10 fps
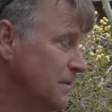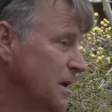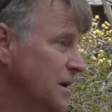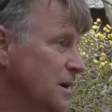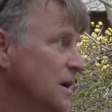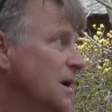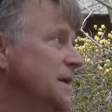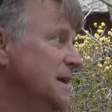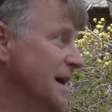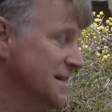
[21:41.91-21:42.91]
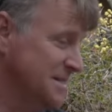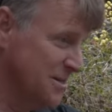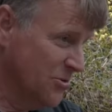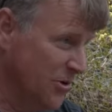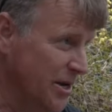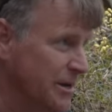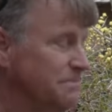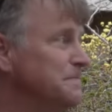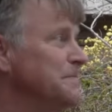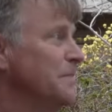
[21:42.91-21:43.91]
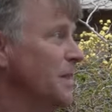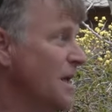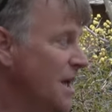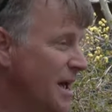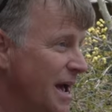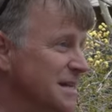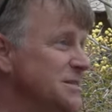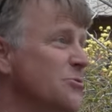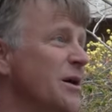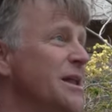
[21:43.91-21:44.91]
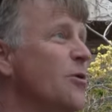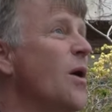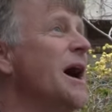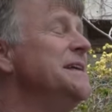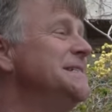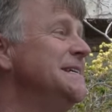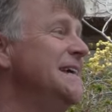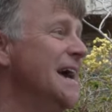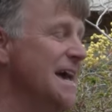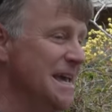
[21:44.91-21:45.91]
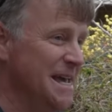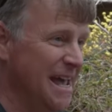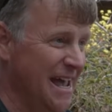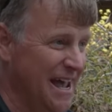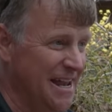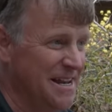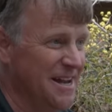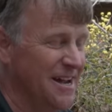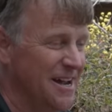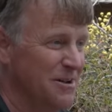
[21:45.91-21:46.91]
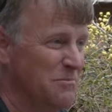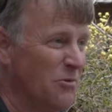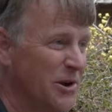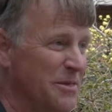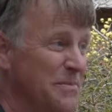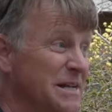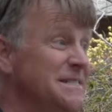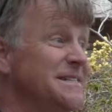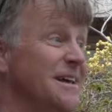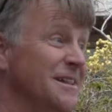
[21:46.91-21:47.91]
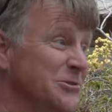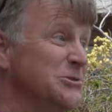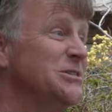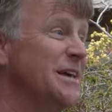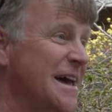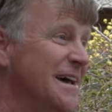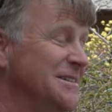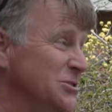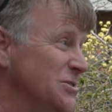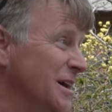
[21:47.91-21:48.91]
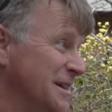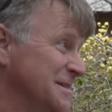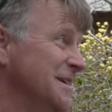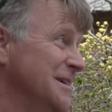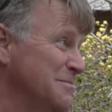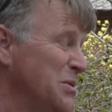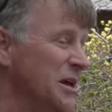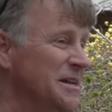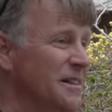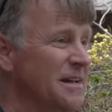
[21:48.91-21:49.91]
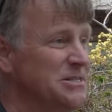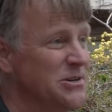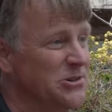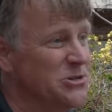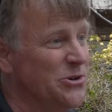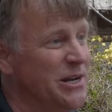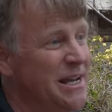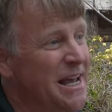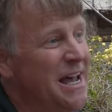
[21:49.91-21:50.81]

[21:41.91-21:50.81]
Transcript: Sonoita. Yes. Yeah, S or a C? S O N O I T A. And um, one of the best sellers at, at uh, Plant Delights Nursery.